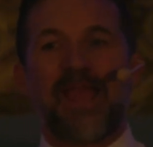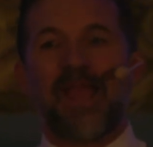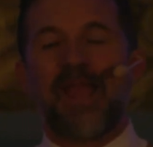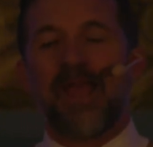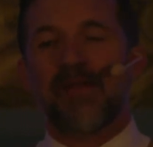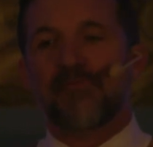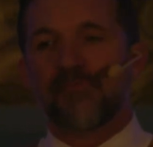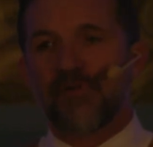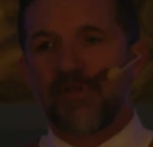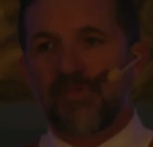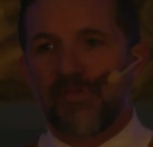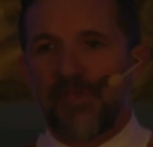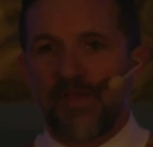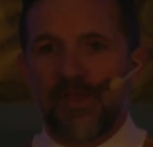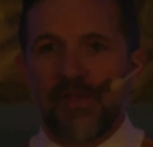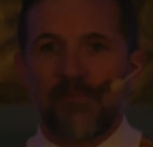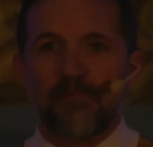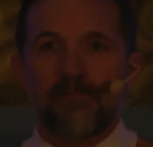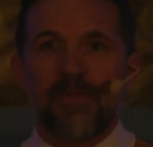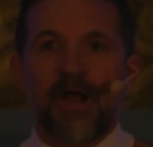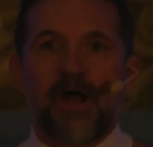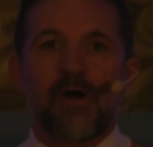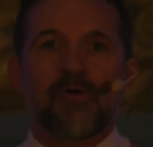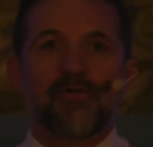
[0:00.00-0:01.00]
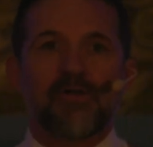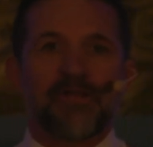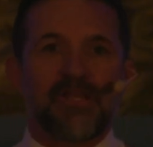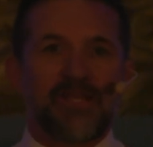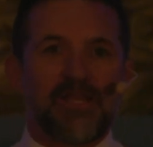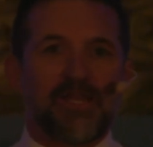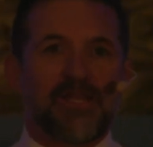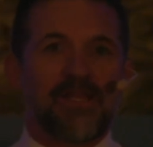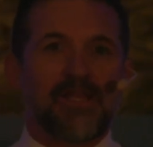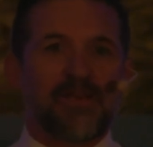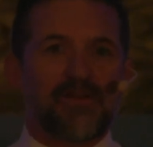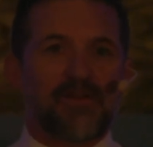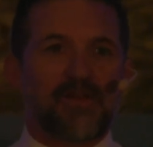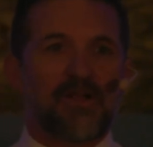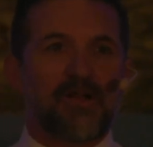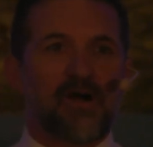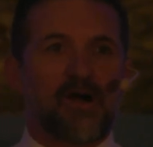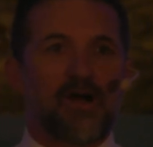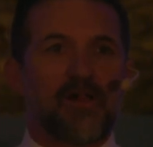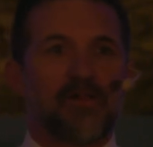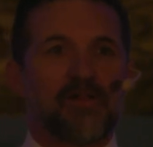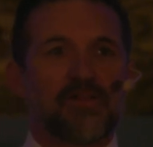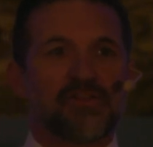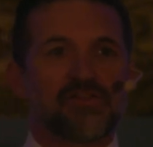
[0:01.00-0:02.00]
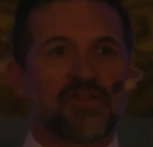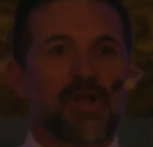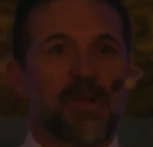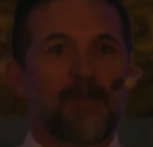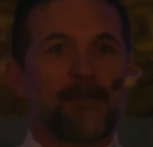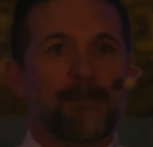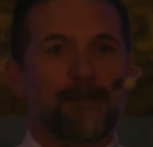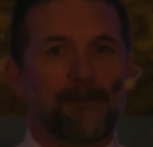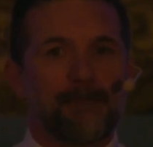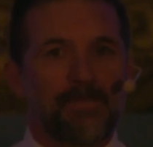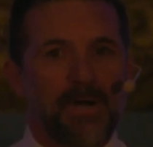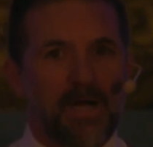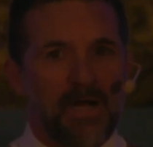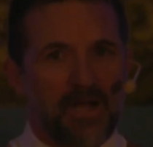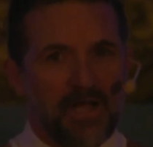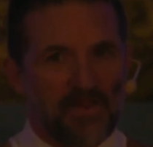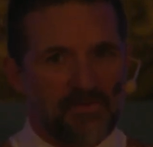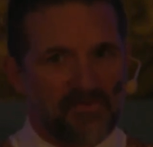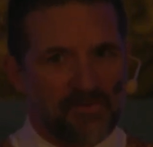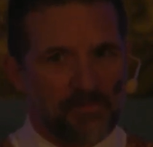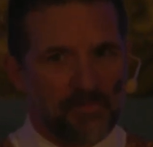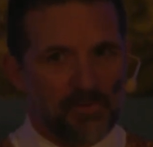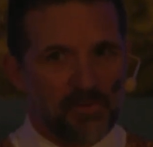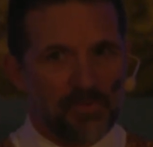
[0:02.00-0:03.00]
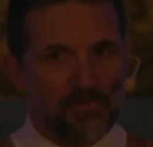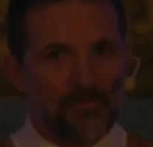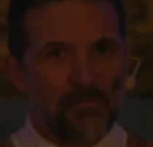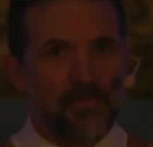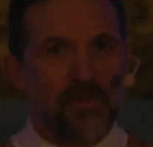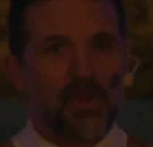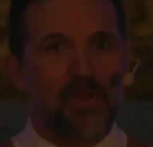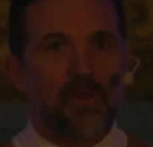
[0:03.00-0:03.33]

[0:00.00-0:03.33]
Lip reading: everything about getting into college possible.